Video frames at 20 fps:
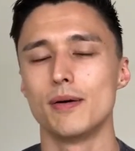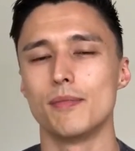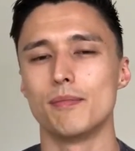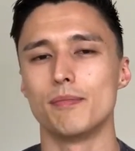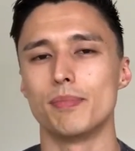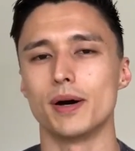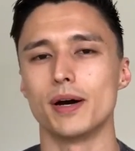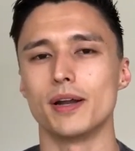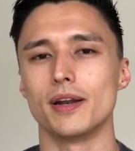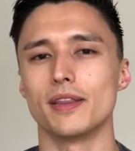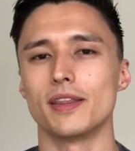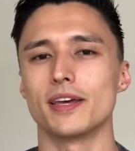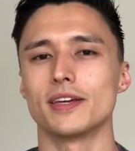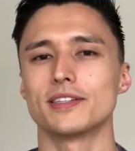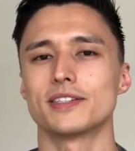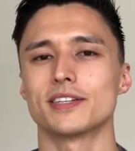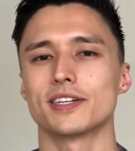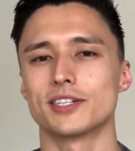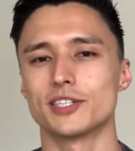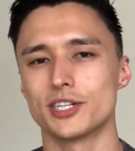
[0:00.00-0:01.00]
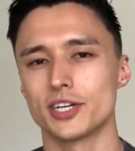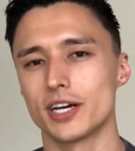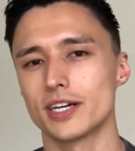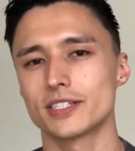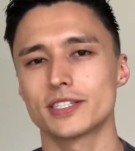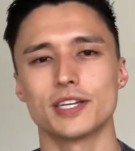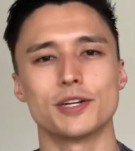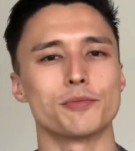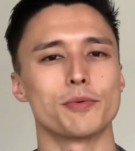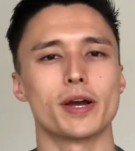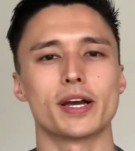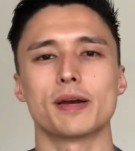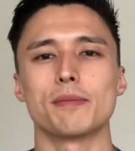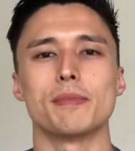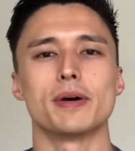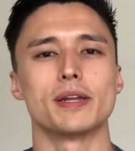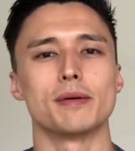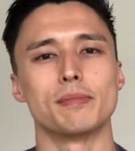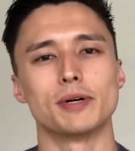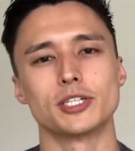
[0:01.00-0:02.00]
but they suggest and
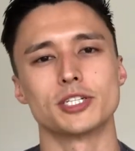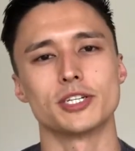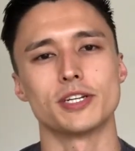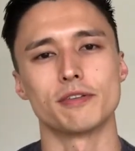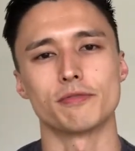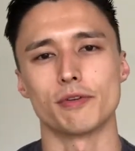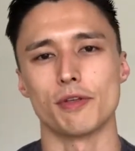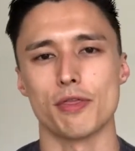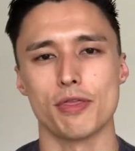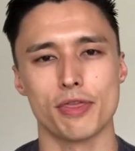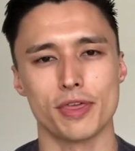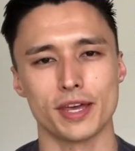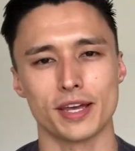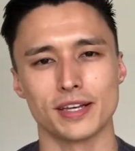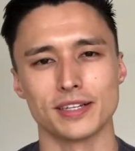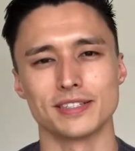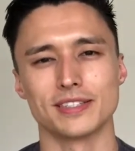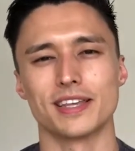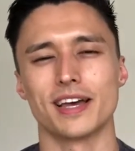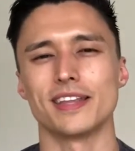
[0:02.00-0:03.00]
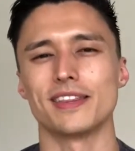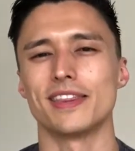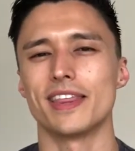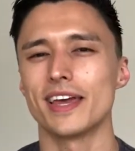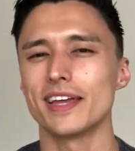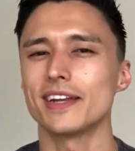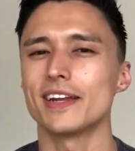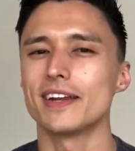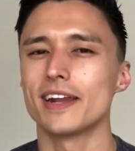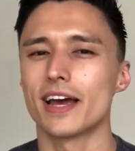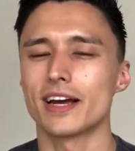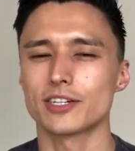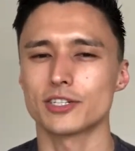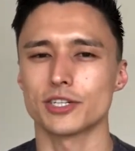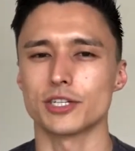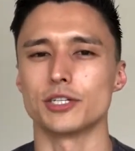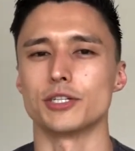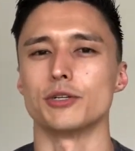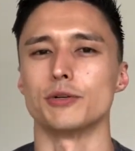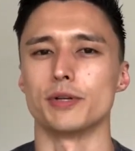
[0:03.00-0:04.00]
recommend a bunch of different things that they didn't
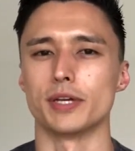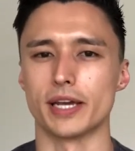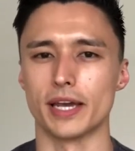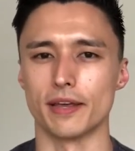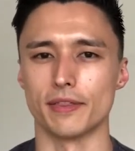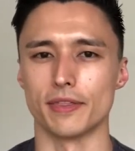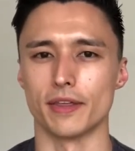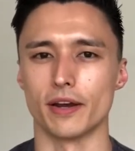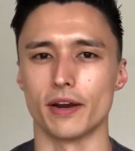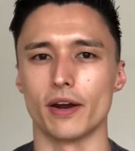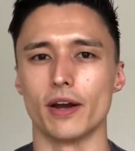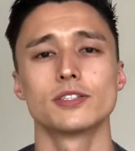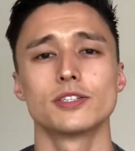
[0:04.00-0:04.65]
actually do to get there.